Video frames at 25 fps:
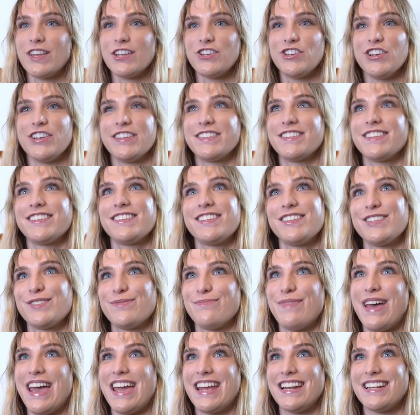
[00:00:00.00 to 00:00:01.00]
Jesus has
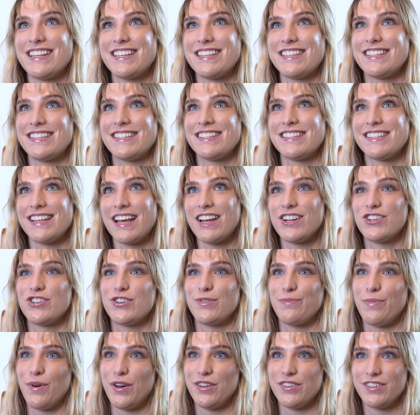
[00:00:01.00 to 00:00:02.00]
made such a
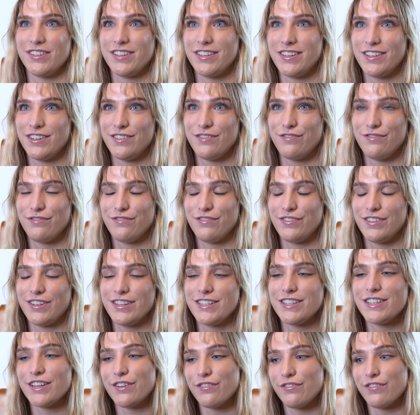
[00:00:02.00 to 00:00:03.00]
positive
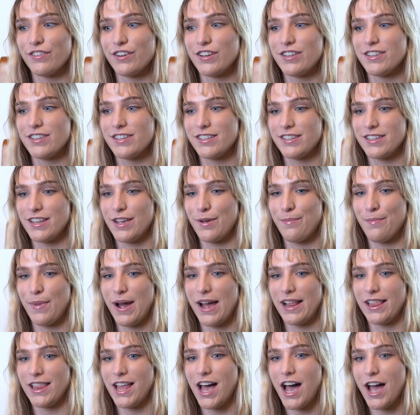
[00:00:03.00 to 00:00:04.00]
difference in
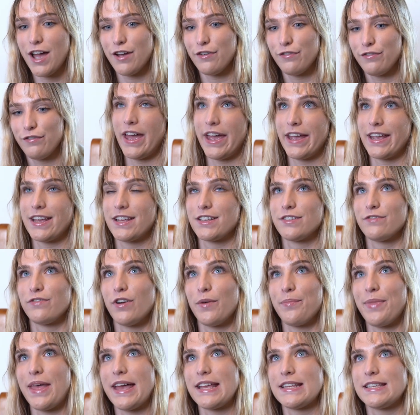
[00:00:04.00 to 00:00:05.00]
my life. I guess
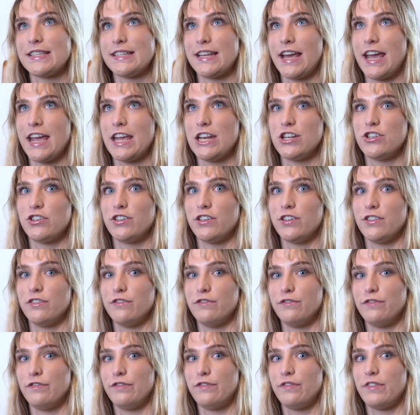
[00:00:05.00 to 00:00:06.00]
from that stage
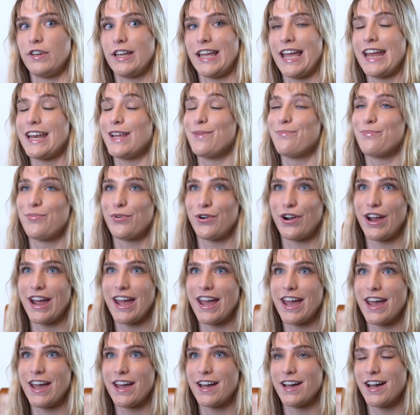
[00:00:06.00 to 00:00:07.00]
of getting
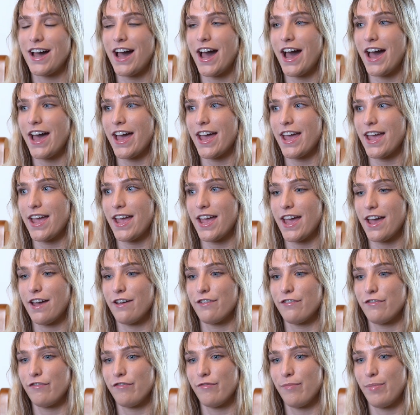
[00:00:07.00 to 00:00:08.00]
prayer, I
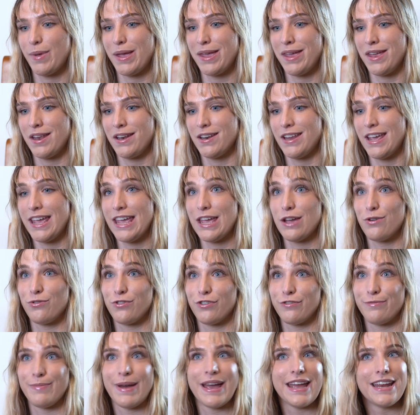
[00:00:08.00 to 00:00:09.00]
have been healed
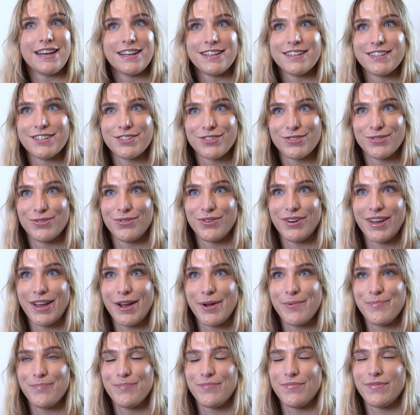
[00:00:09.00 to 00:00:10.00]
of my eating disorder,
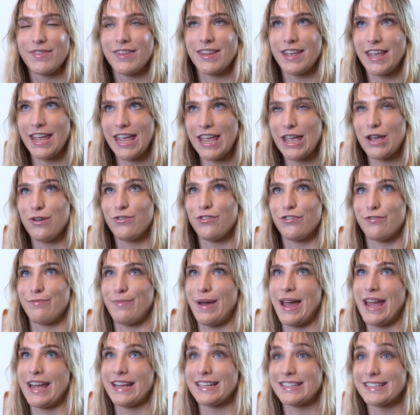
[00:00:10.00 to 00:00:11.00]
healed of my
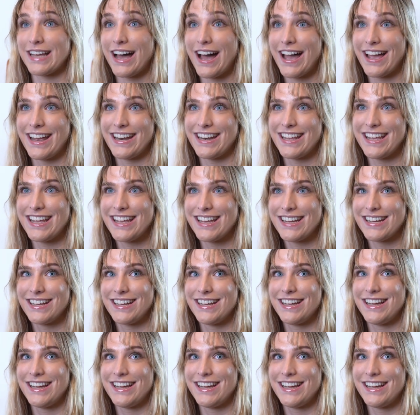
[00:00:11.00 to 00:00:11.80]
anxiety.